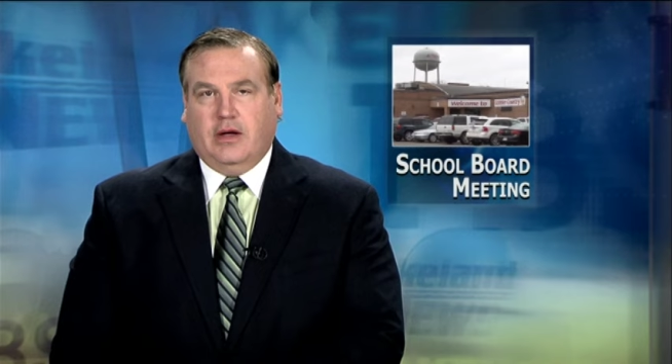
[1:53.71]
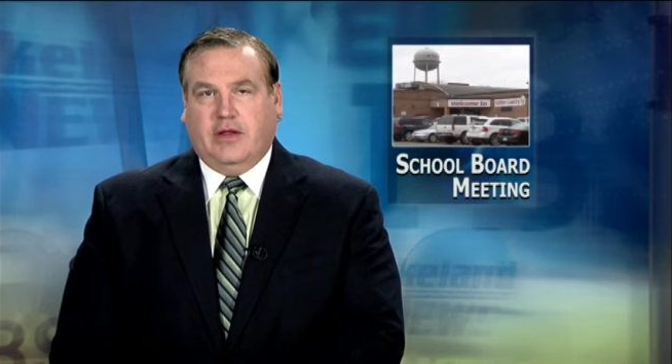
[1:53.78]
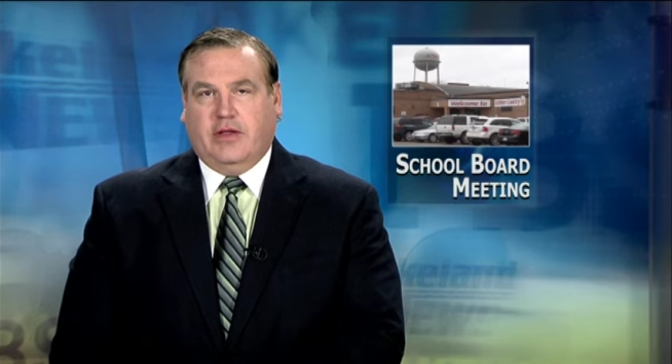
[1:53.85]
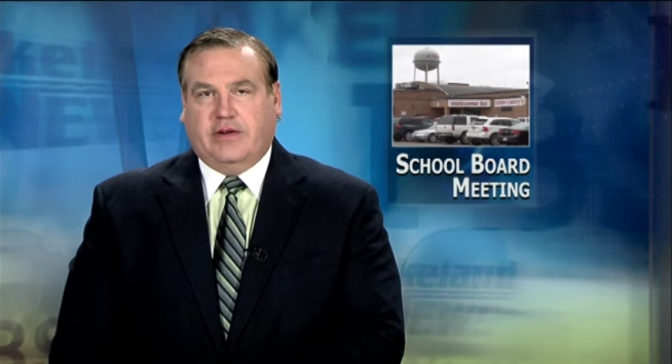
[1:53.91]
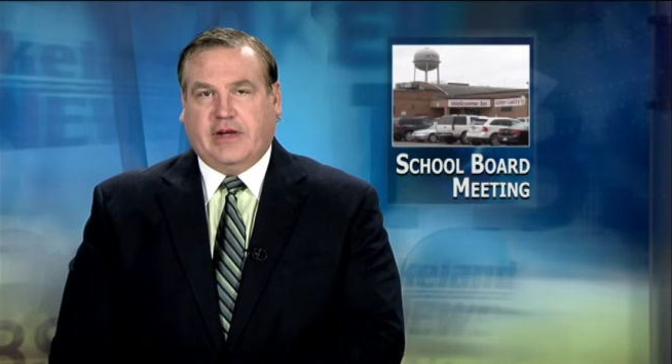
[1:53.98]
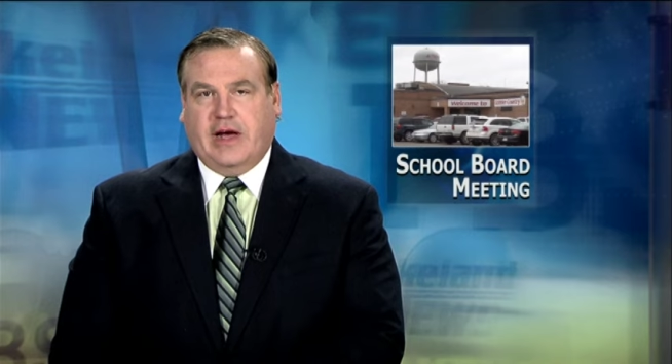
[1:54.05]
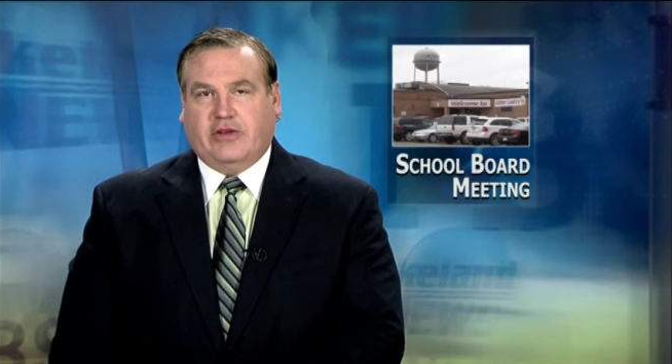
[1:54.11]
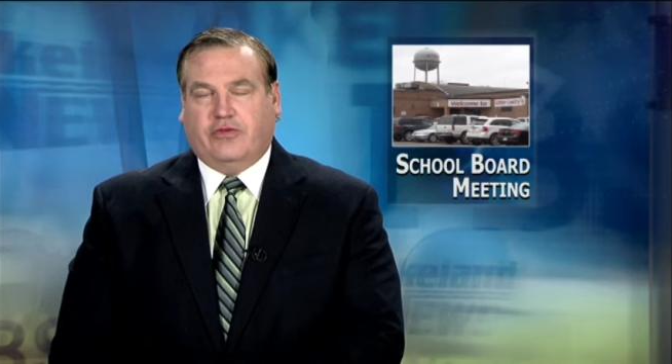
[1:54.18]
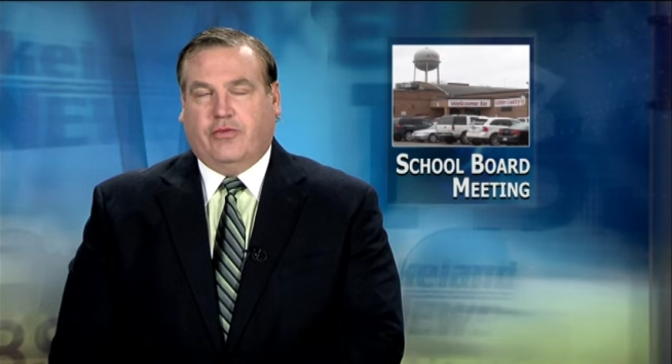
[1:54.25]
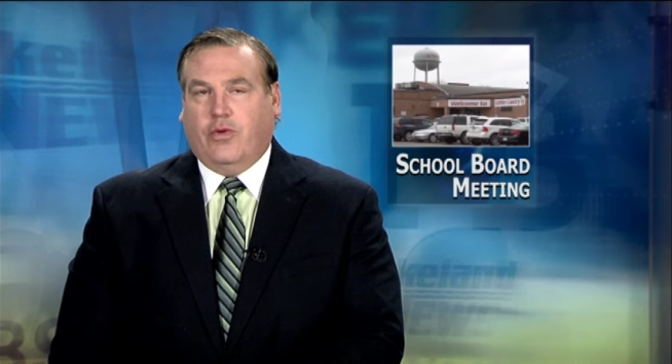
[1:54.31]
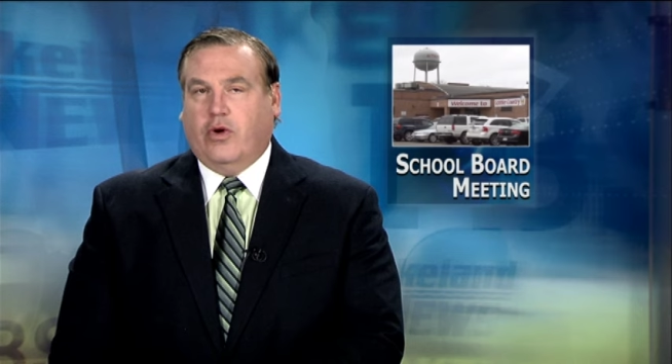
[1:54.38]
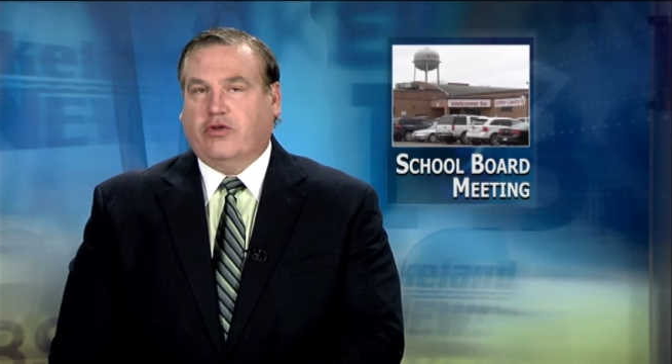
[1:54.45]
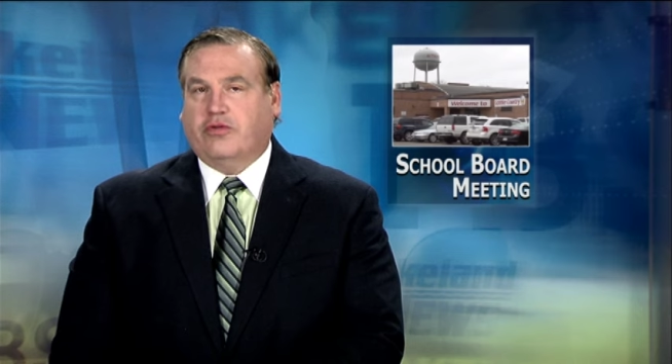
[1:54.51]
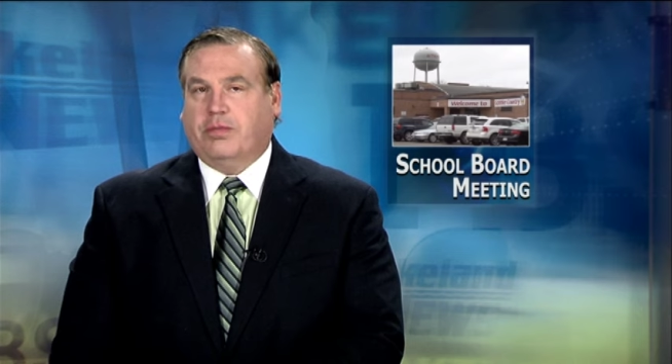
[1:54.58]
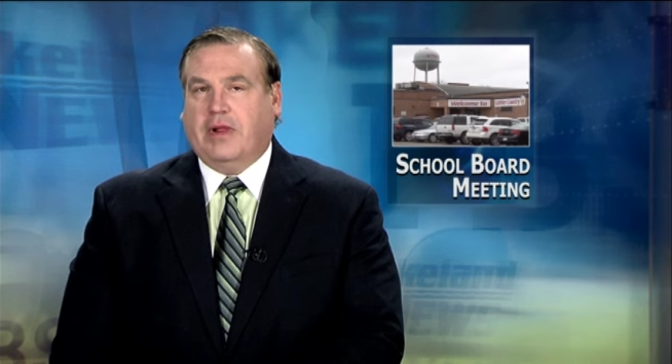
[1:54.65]
The task
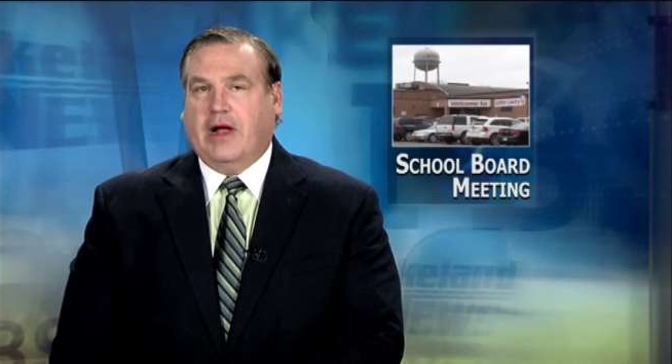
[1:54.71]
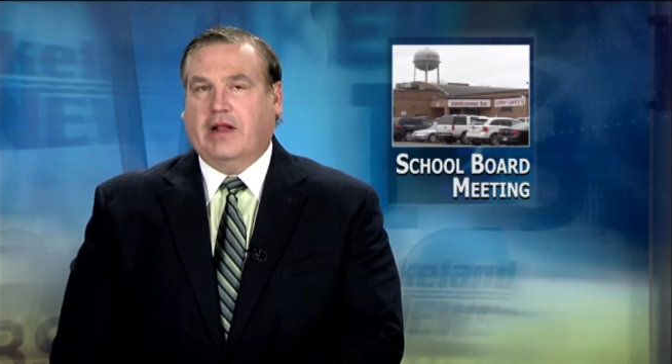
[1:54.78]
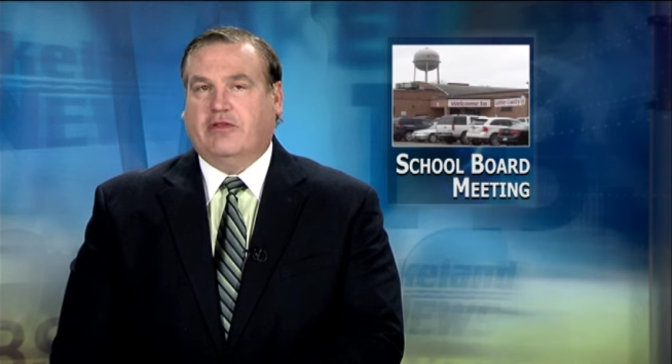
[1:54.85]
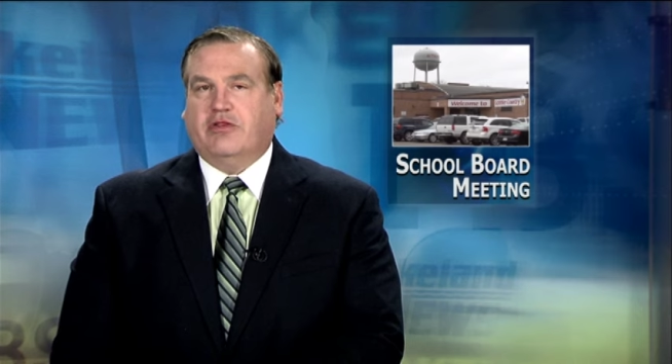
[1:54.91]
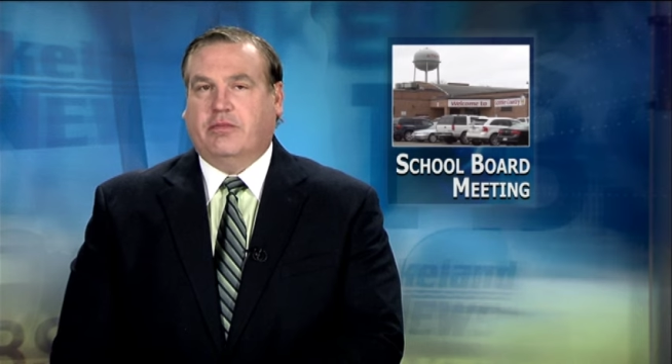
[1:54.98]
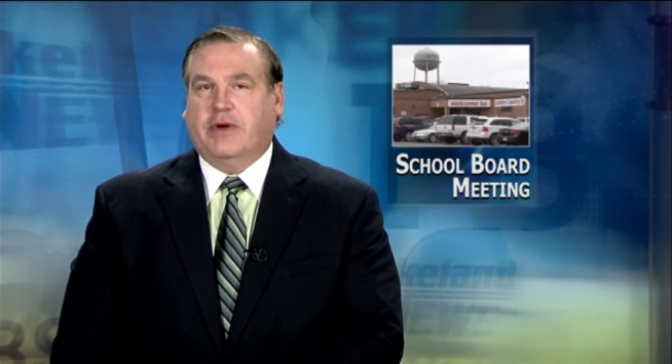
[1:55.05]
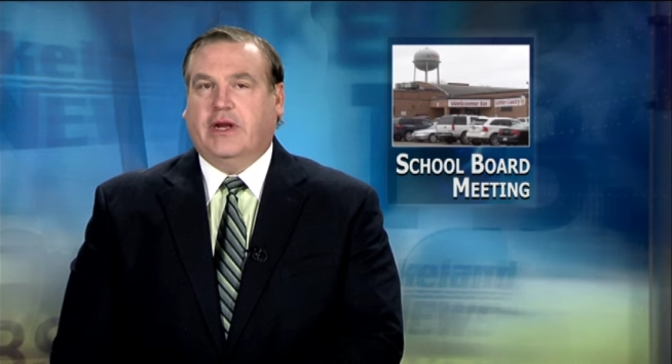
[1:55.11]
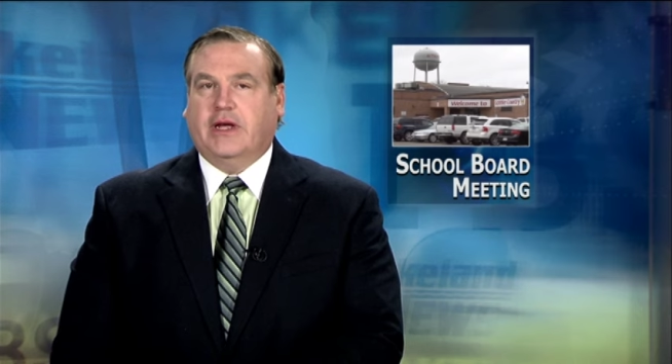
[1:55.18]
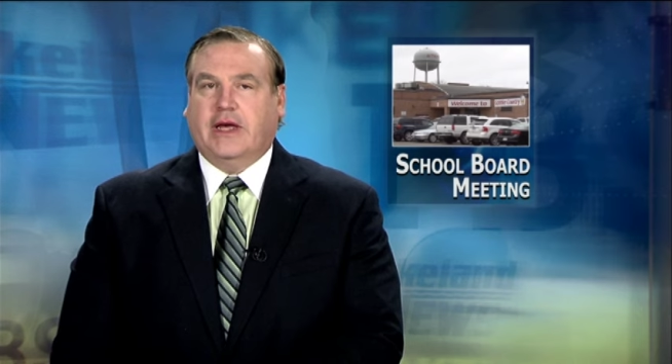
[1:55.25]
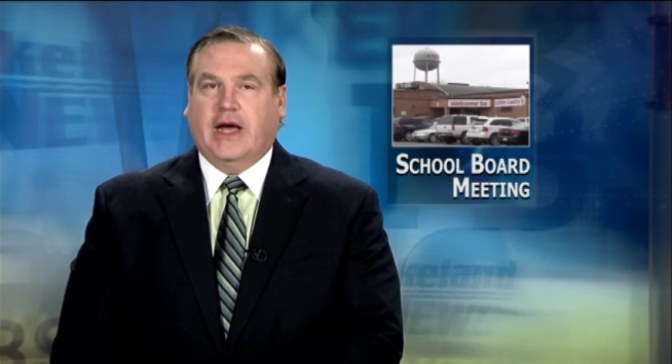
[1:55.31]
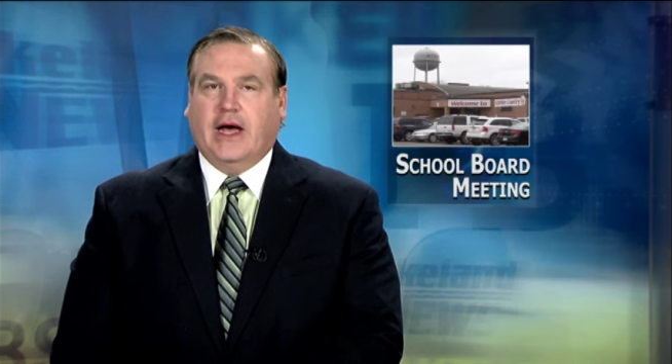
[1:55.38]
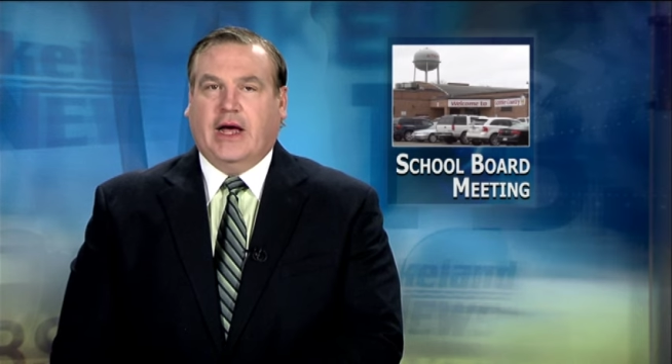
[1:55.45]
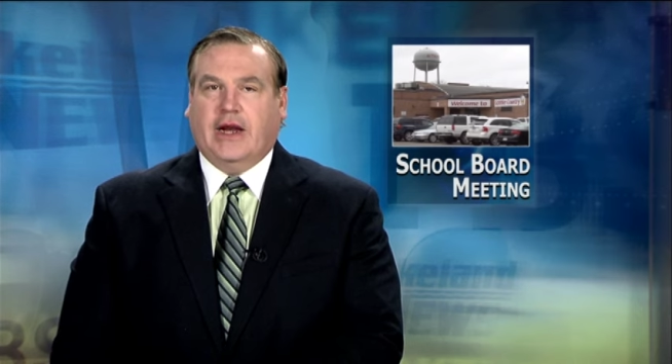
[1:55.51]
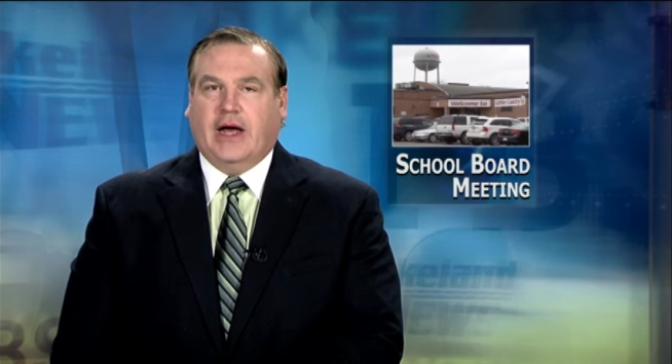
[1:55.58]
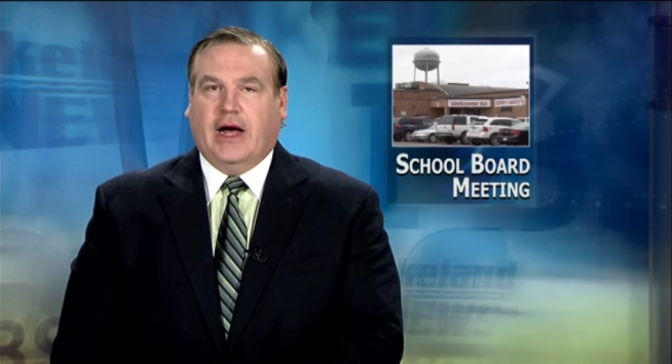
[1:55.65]
force plans to meet
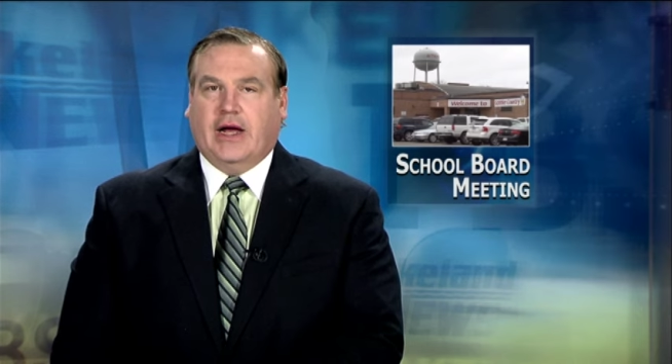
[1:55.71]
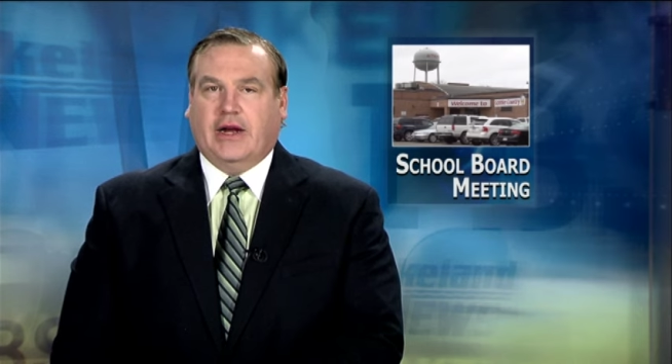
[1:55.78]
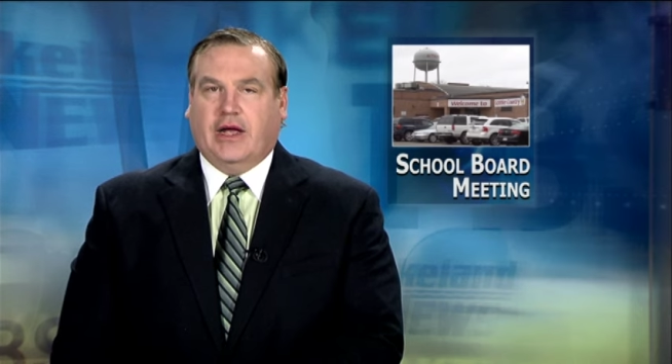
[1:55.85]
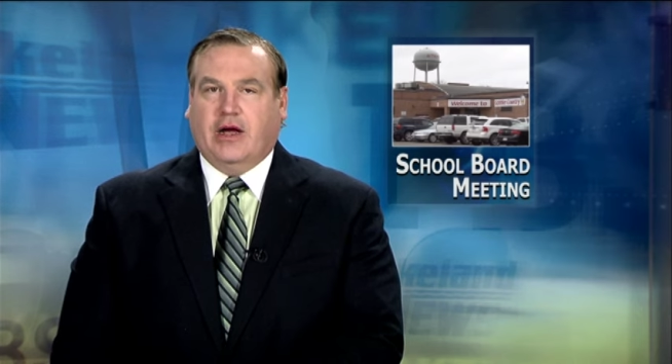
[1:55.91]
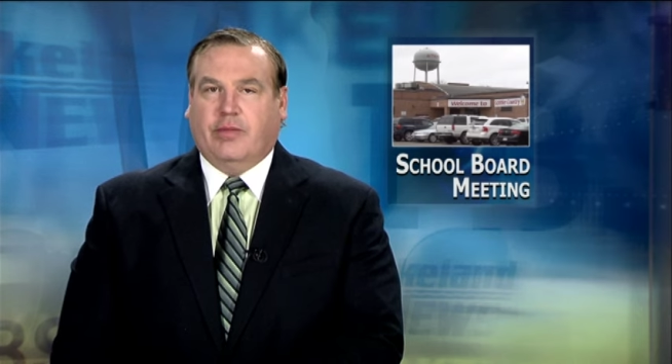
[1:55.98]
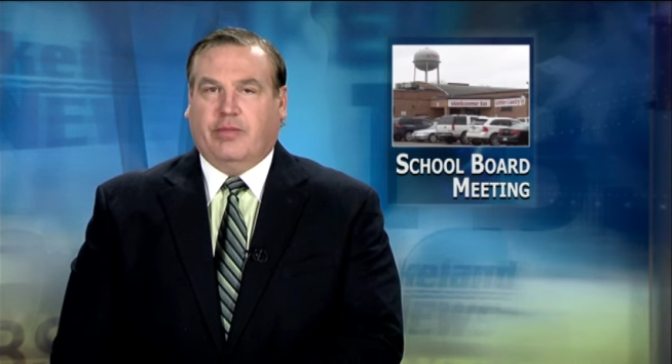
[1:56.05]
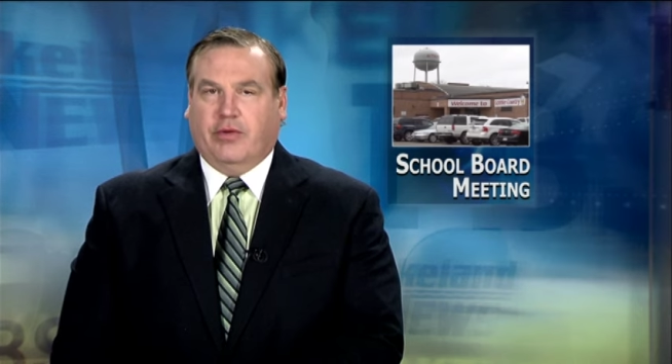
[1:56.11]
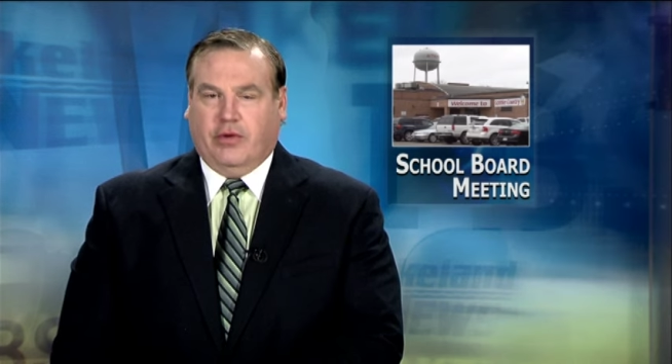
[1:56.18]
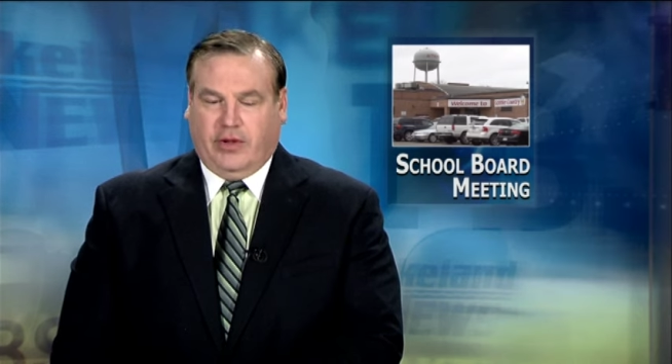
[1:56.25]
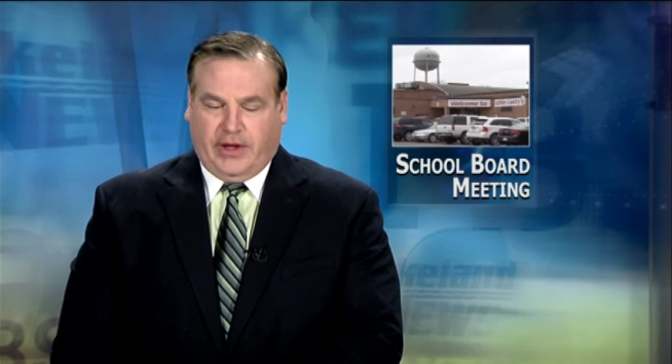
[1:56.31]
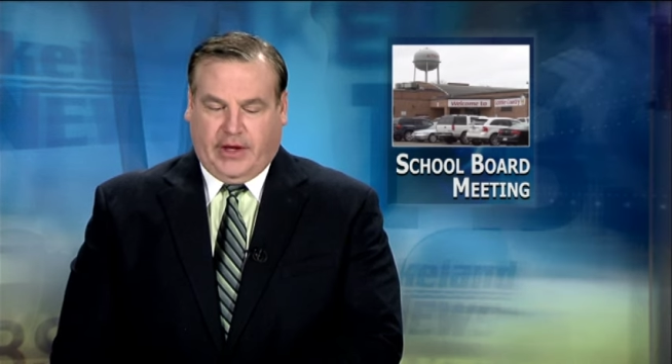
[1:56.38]
again on April